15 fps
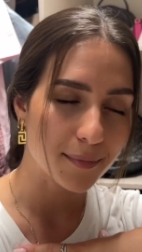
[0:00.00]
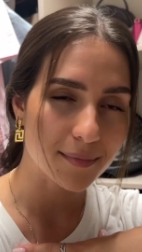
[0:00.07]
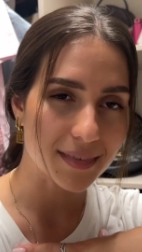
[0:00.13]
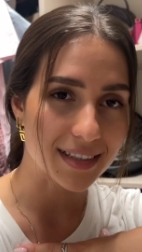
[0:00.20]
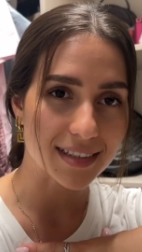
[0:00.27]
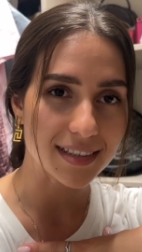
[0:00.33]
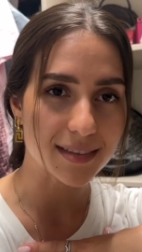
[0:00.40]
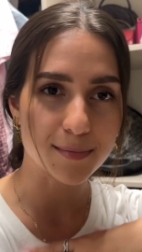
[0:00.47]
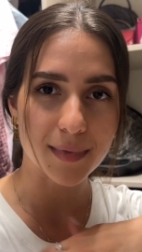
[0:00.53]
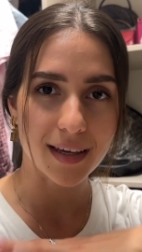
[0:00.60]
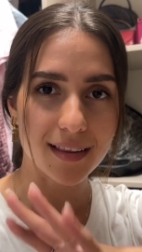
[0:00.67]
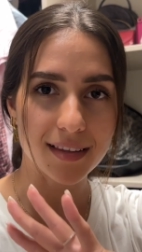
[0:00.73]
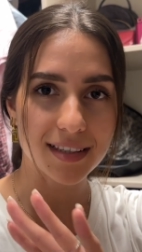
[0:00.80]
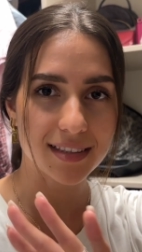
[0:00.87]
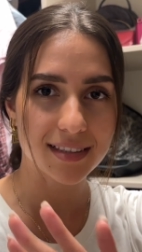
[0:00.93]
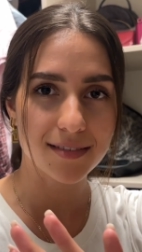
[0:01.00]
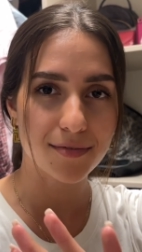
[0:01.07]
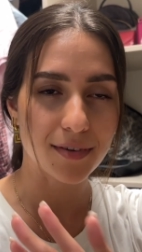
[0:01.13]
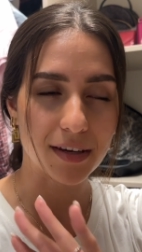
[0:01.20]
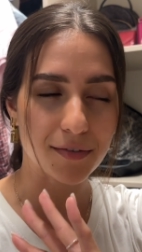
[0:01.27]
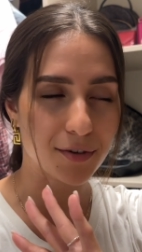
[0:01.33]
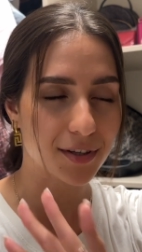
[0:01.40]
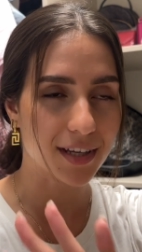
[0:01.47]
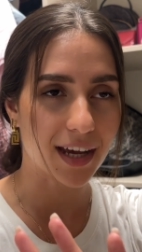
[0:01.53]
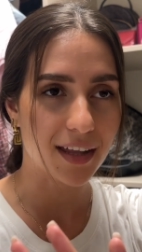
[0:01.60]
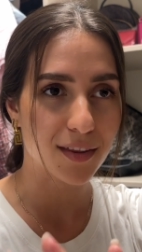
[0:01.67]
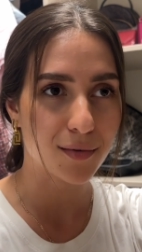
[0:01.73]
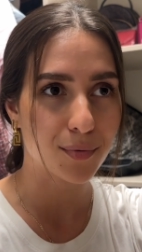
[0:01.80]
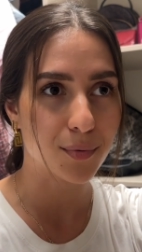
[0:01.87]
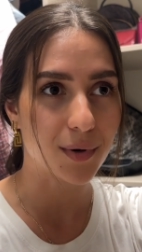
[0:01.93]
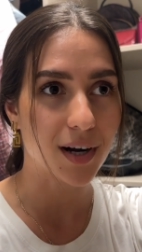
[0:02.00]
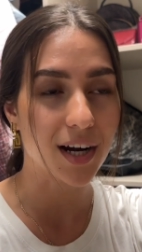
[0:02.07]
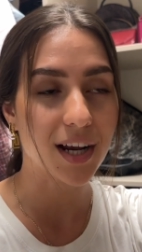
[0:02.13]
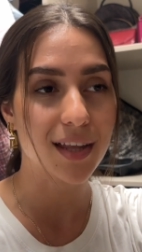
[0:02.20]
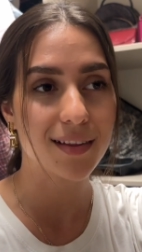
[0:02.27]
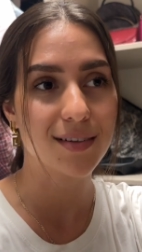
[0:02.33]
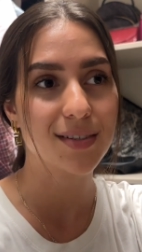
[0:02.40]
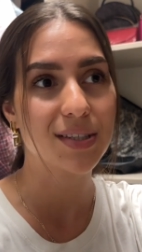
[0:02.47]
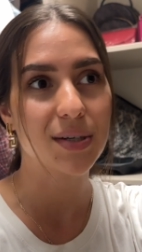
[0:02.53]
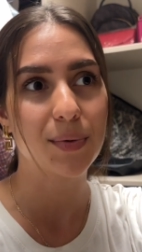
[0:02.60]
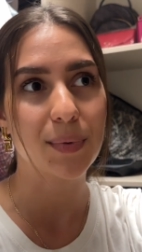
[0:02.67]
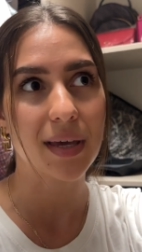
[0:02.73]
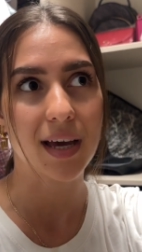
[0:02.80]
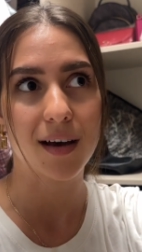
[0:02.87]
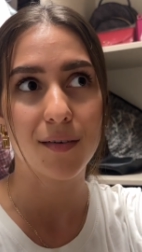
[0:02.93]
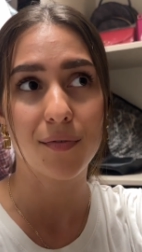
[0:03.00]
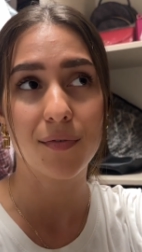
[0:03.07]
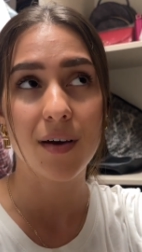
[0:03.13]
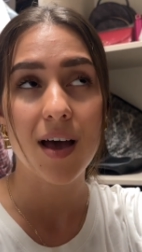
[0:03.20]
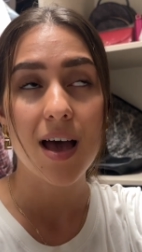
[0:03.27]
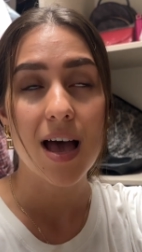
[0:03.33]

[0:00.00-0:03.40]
this is my least favorite kind of work and also we have